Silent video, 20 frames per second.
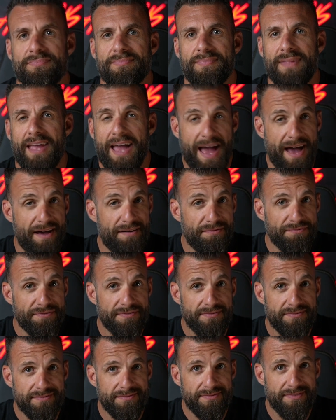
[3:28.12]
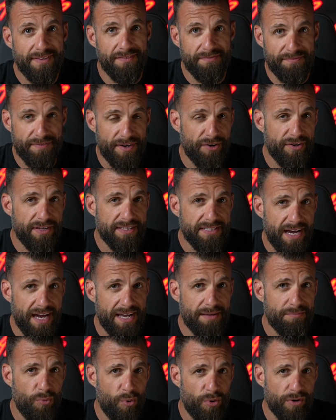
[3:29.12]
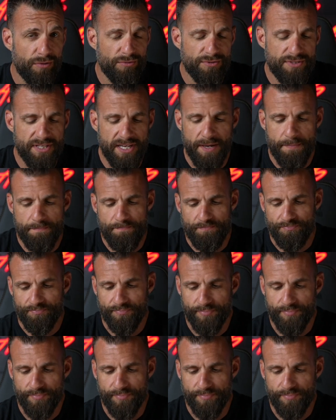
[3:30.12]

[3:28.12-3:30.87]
have a very tight morning routine.